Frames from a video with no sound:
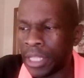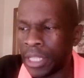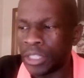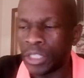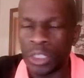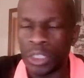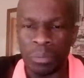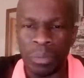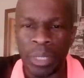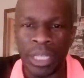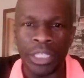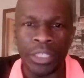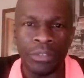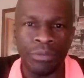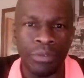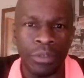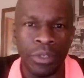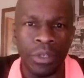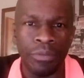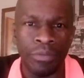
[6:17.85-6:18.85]
there's a
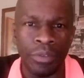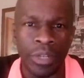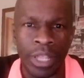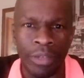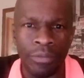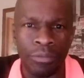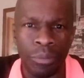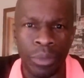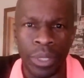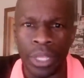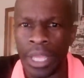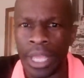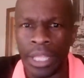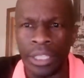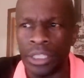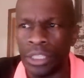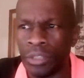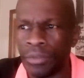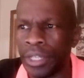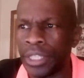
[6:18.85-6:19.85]
space for, for left wing
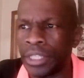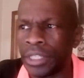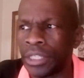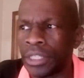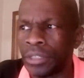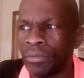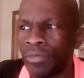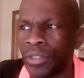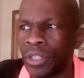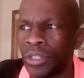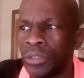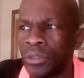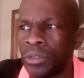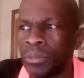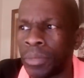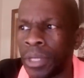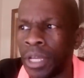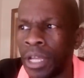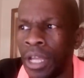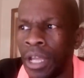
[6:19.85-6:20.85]
anti racist
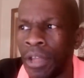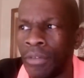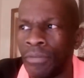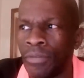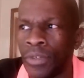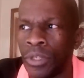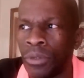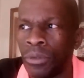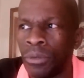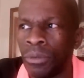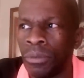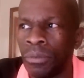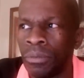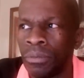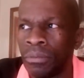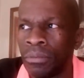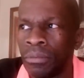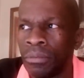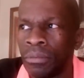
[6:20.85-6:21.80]
views, but I feel,